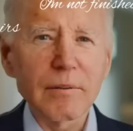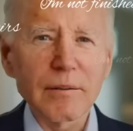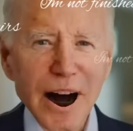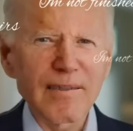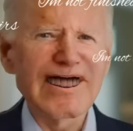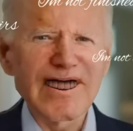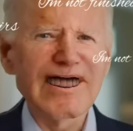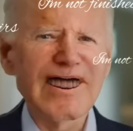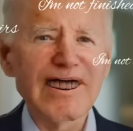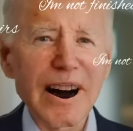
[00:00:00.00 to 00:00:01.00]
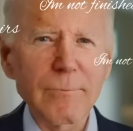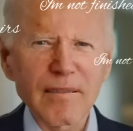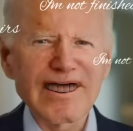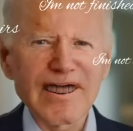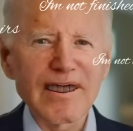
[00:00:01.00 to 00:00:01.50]
I'm not done sending
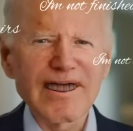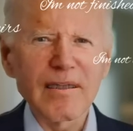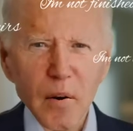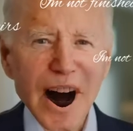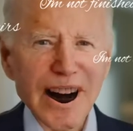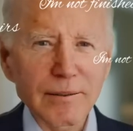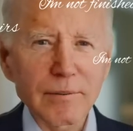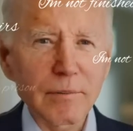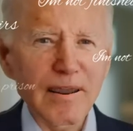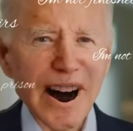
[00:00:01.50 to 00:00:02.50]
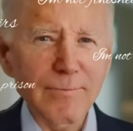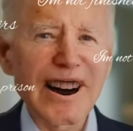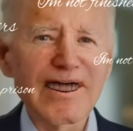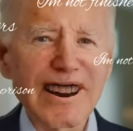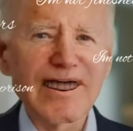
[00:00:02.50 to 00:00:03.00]
money to Ukraine. I'm
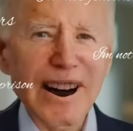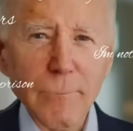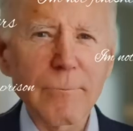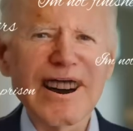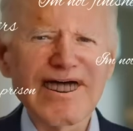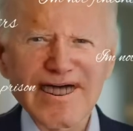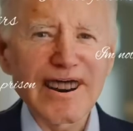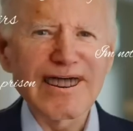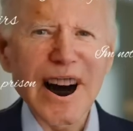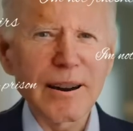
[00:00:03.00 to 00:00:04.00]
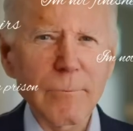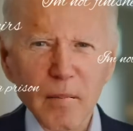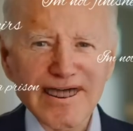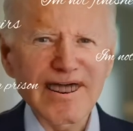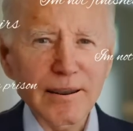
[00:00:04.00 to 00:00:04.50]
not done keeping my son out of
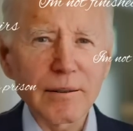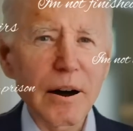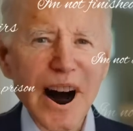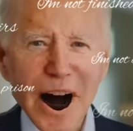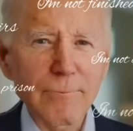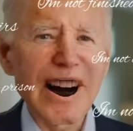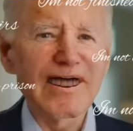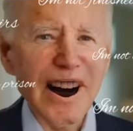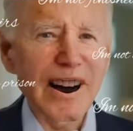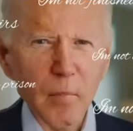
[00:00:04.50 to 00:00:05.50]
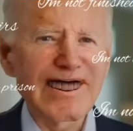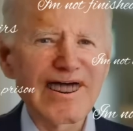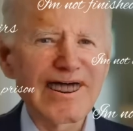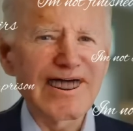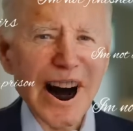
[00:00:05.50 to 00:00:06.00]
prison. I'm not done
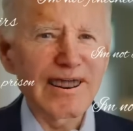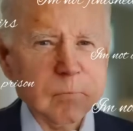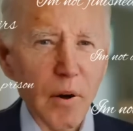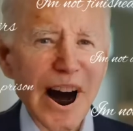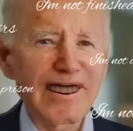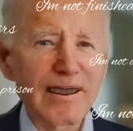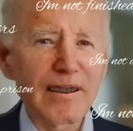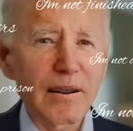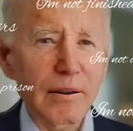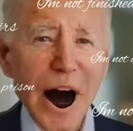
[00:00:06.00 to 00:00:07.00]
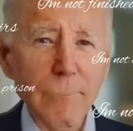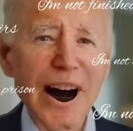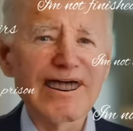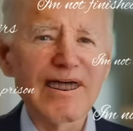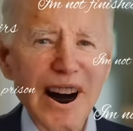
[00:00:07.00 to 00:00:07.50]
raising gas prices. I'm
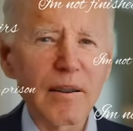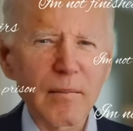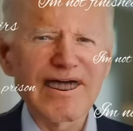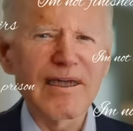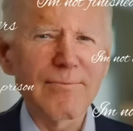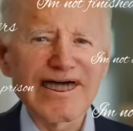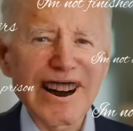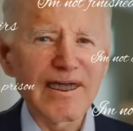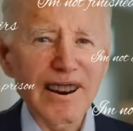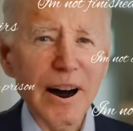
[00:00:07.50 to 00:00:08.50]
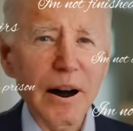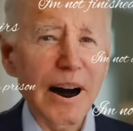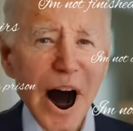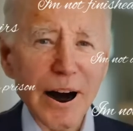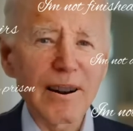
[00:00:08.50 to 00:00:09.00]
not done with inflation.
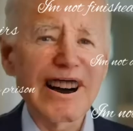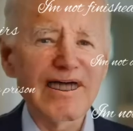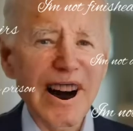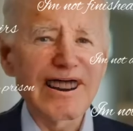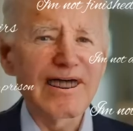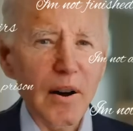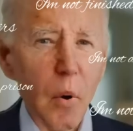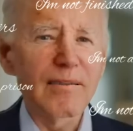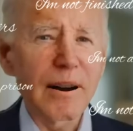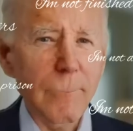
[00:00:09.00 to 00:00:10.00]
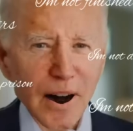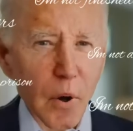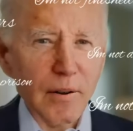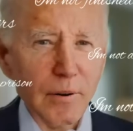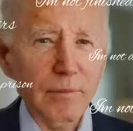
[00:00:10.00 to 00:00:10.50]
I'm not done ignoring the
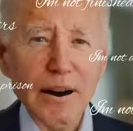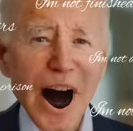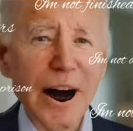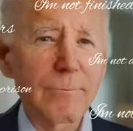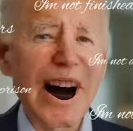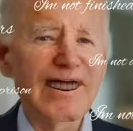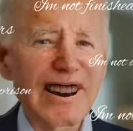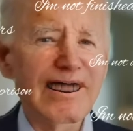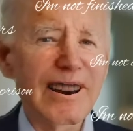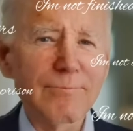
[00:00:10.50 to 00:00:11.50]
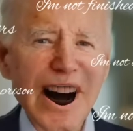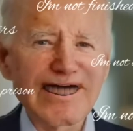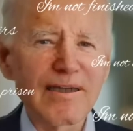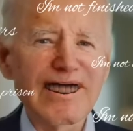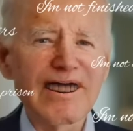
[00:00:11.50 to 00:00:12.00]
border. I'm not done
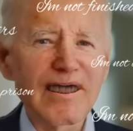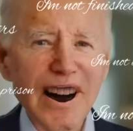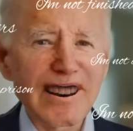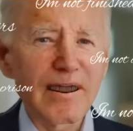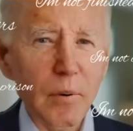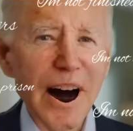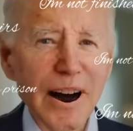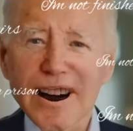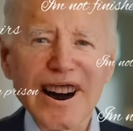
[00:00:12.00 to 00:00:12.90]
dividing this country.